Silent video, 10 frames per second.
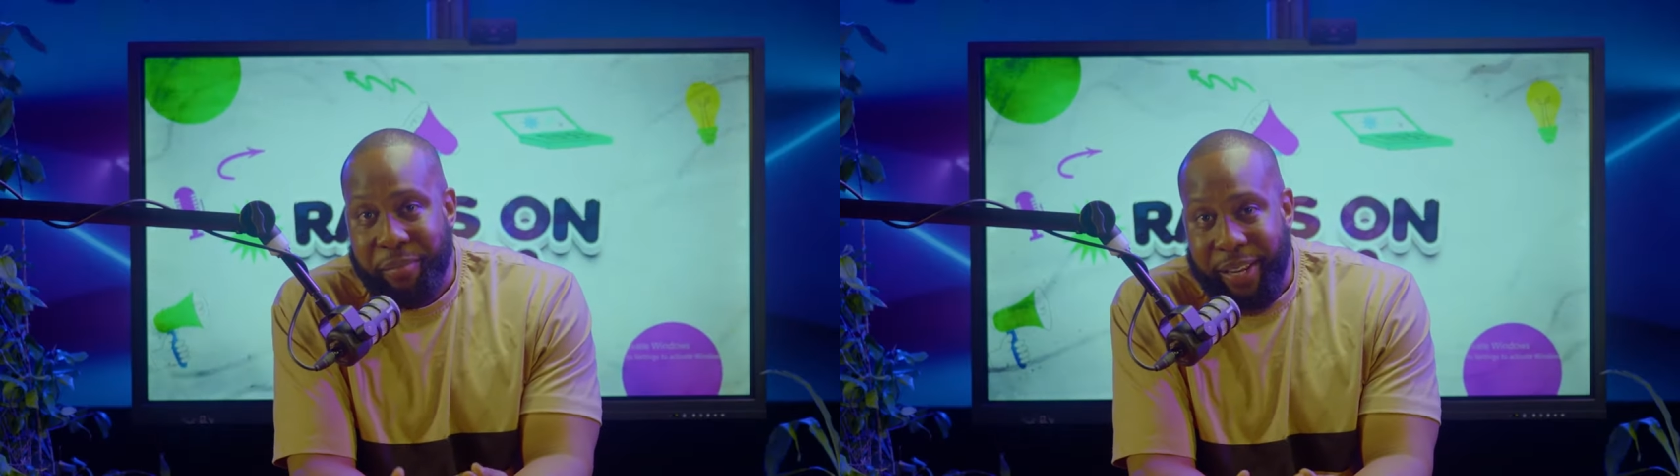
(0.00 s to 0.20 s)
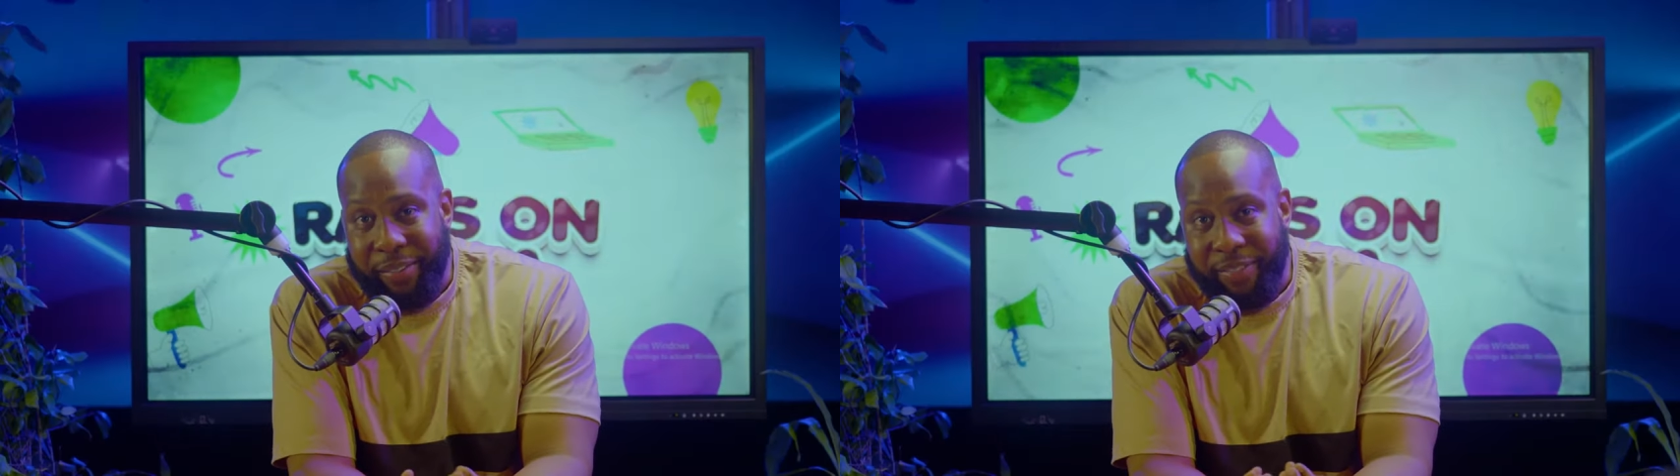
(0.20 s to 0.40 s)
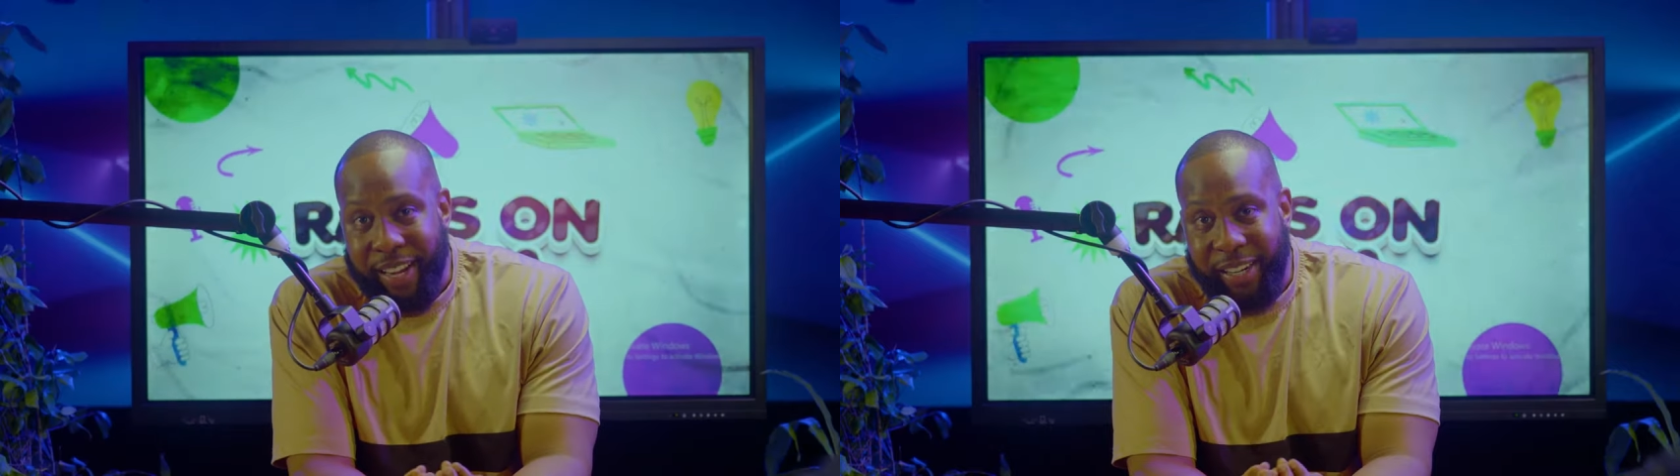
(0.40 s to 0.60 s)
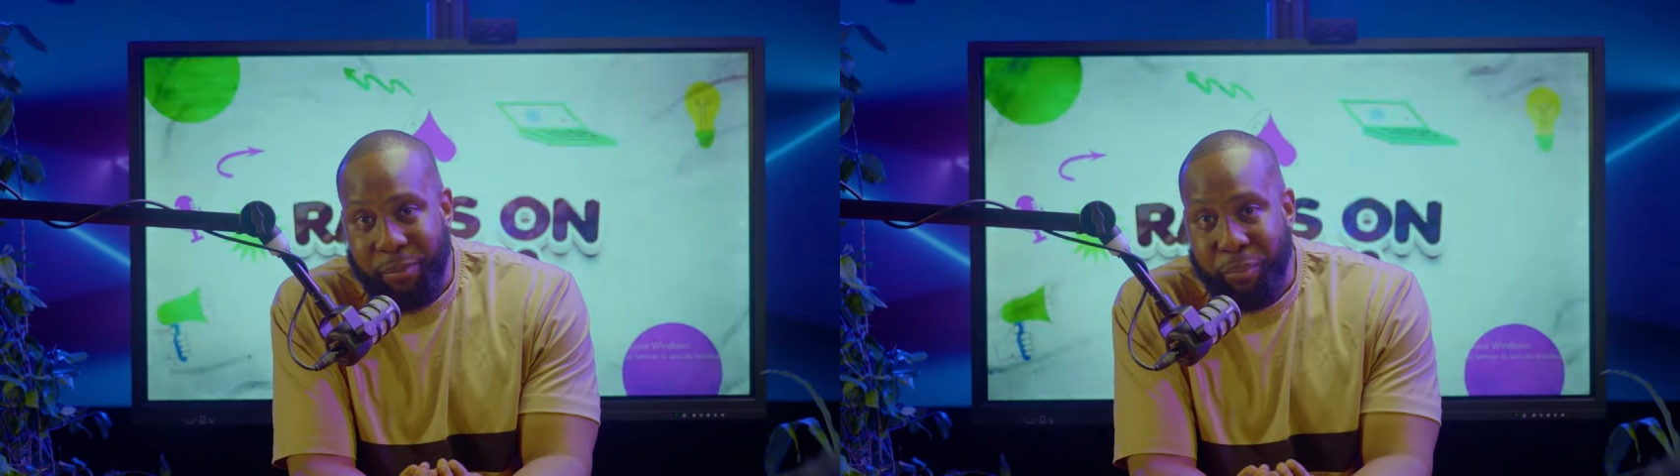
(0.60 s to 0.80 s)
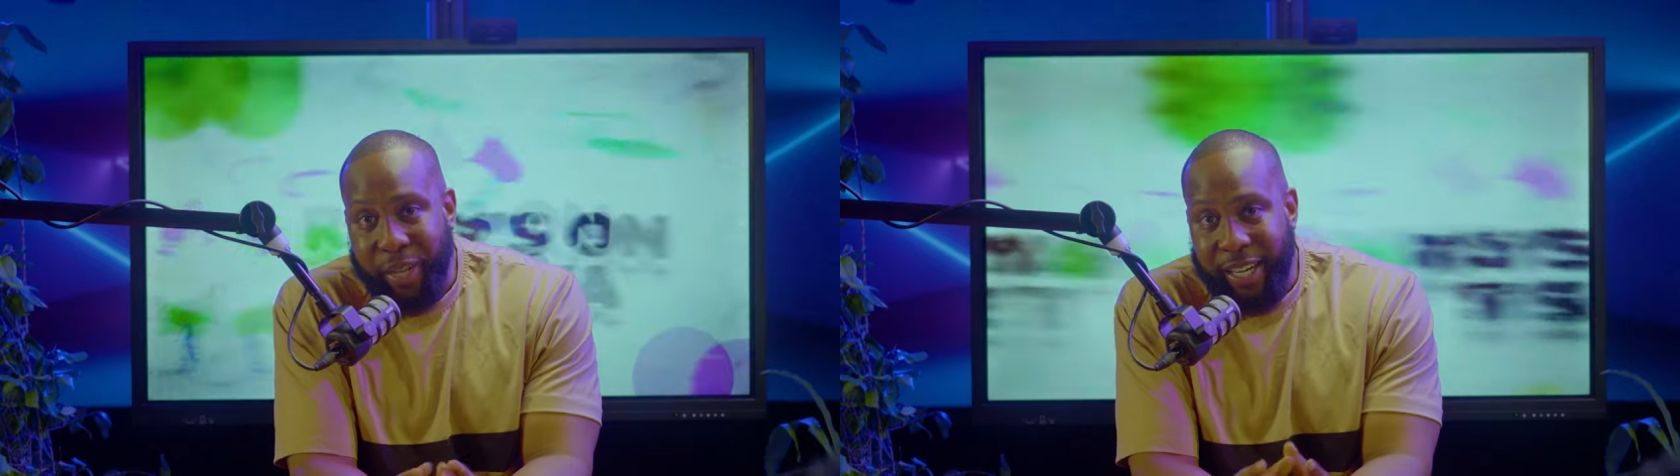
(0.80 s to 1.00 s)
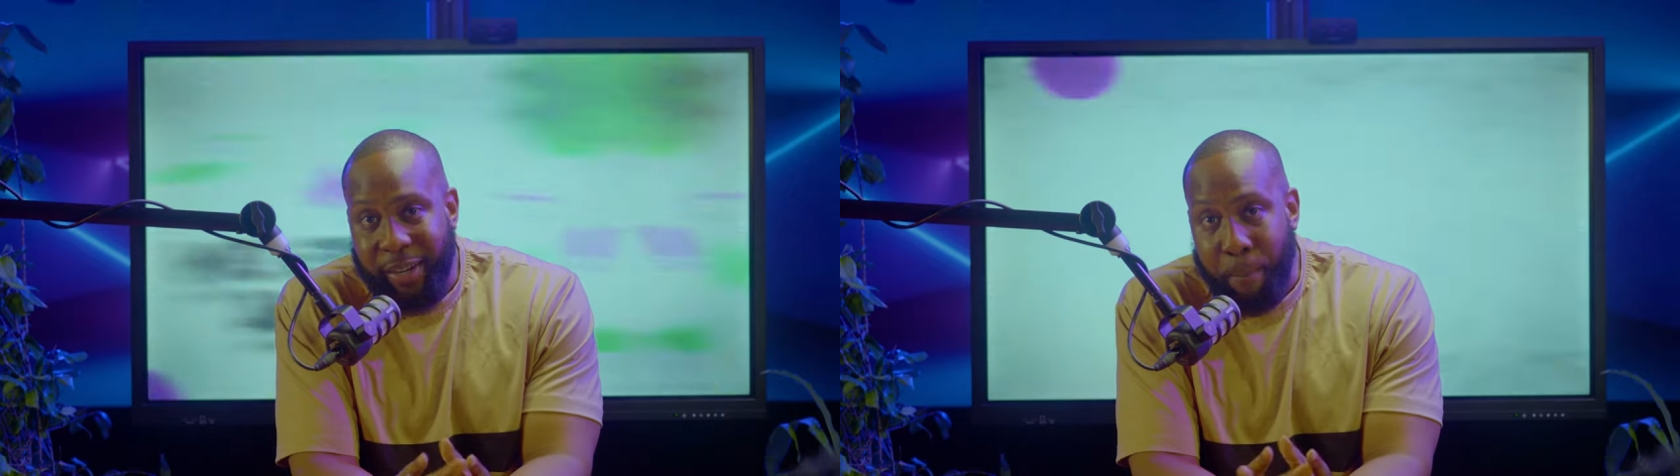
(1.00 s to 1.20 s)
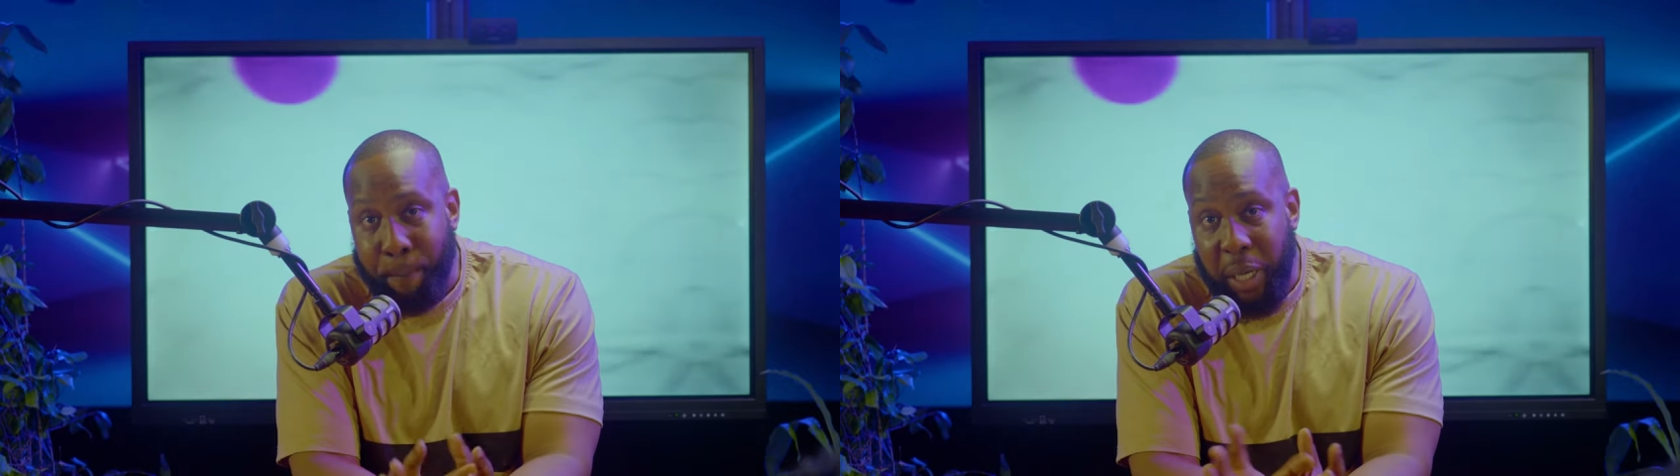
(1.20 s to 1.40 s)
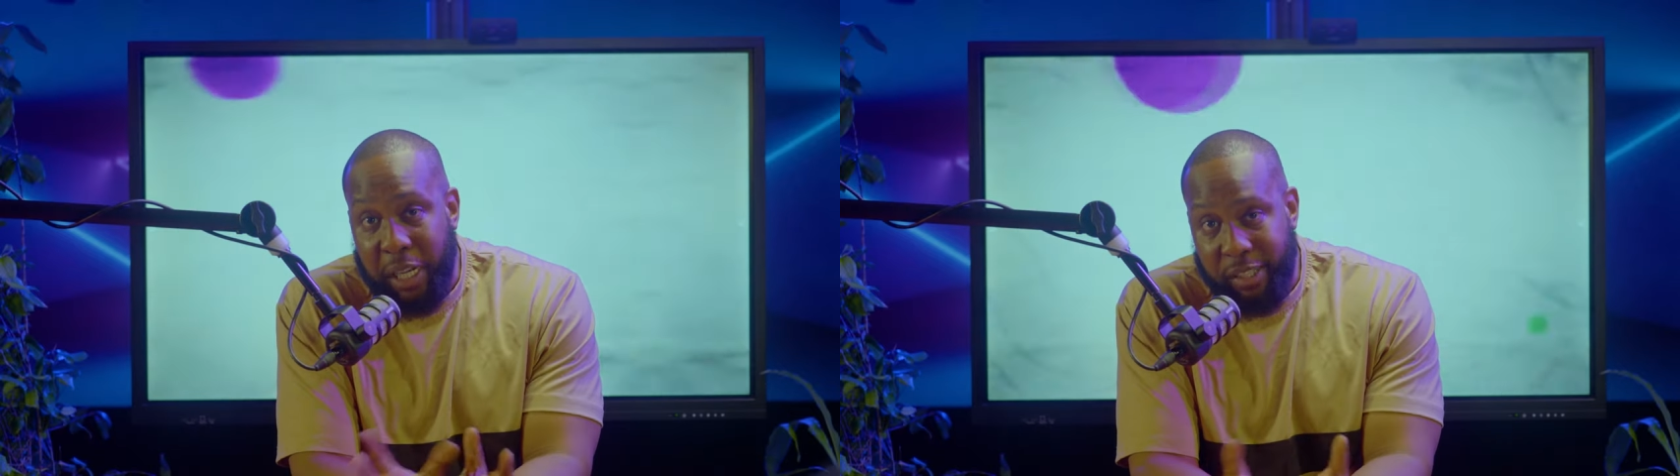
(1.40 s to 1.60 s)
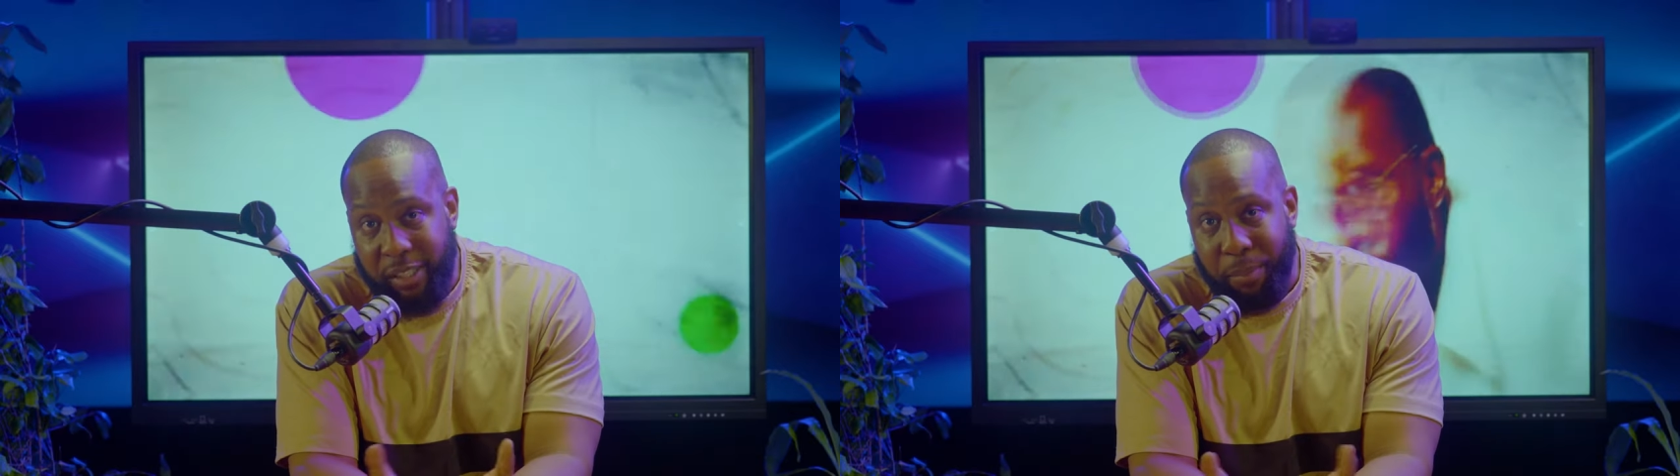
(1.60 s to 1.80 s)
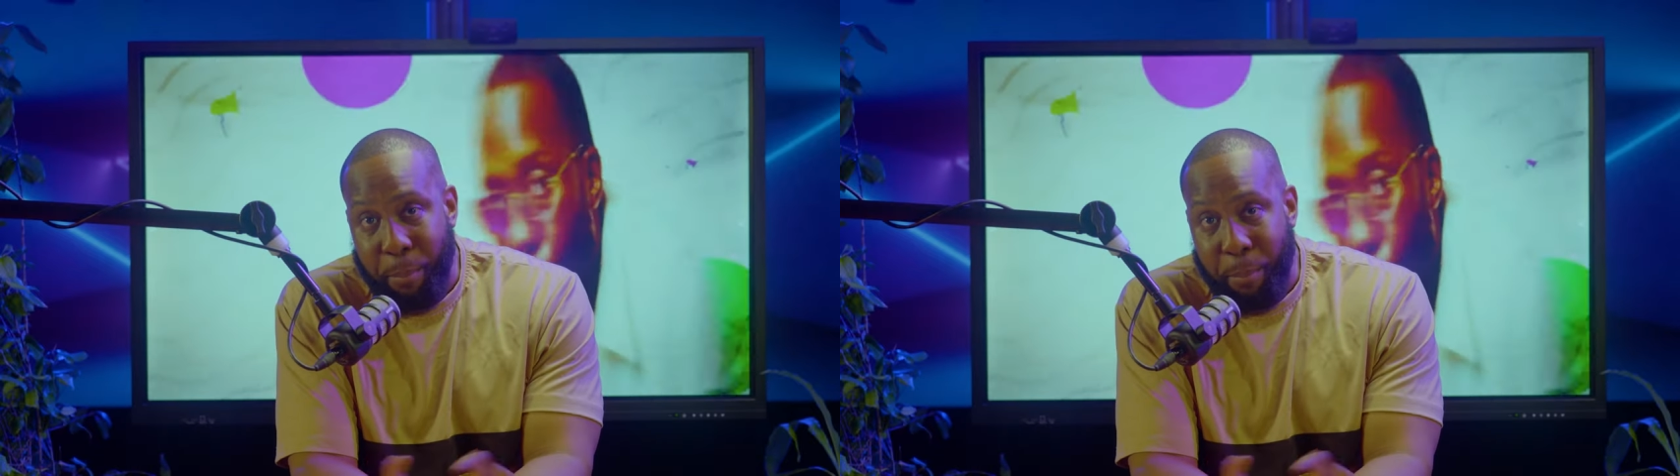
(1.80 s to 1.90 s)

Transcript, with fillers: men find big butts,